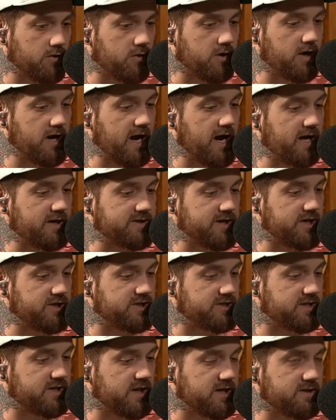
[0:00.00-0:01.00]
score as a
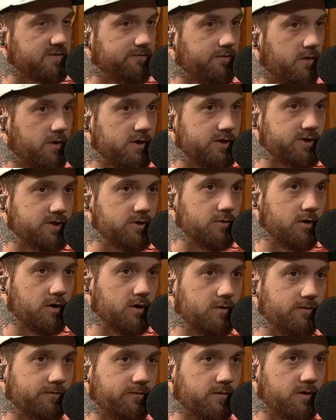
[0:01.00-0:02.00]
6'4",
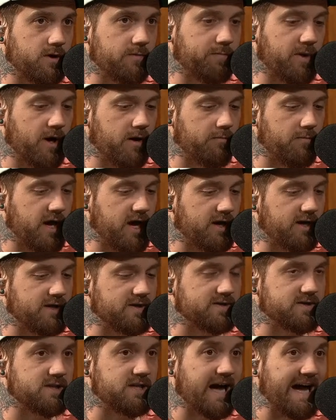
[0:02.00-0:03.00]
240-pound man
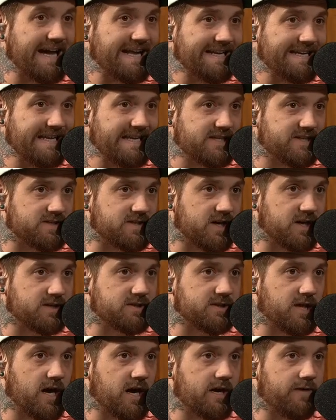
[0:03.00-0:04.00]
is
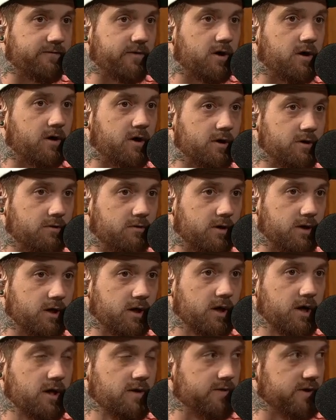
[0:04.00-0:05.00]
96 out of
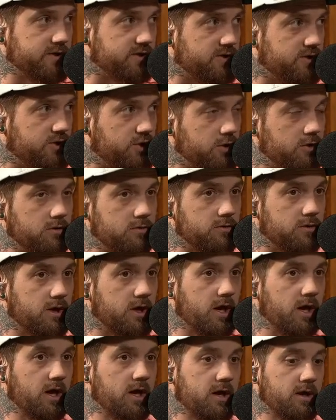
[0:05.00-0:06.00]
100. This dude,